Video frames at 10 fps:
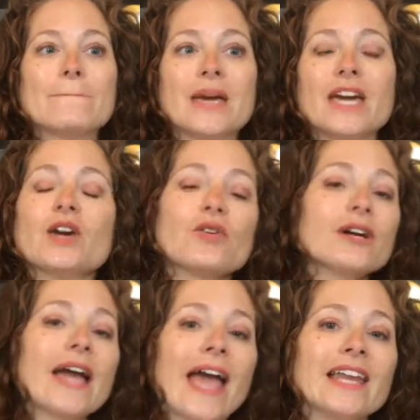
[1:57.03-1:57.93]
Be
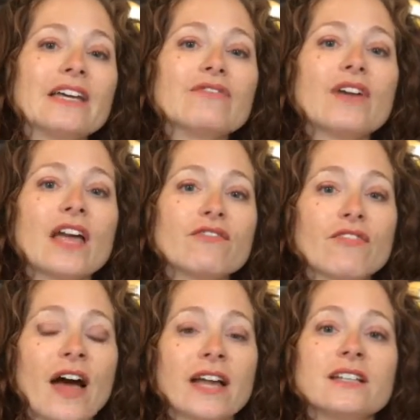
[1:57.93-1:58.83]
creative and
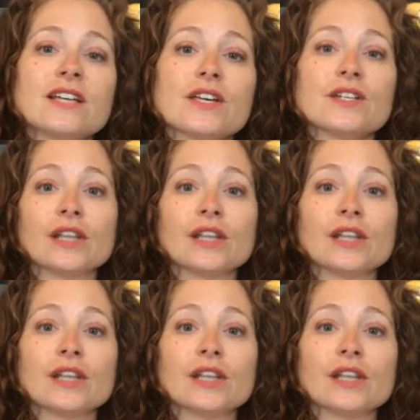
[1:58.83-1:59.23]
find